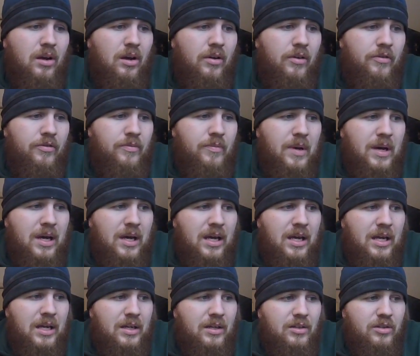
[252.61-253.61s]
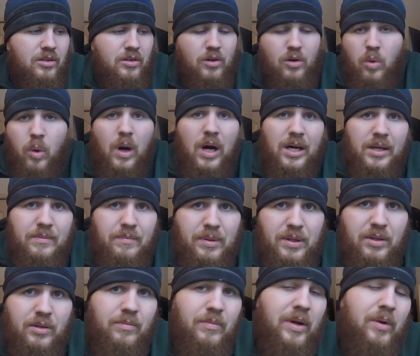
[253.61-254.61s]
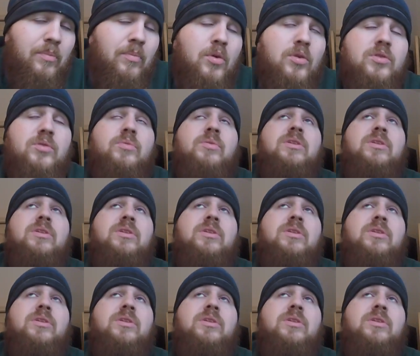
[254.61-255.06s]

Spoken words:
of my quad build, my most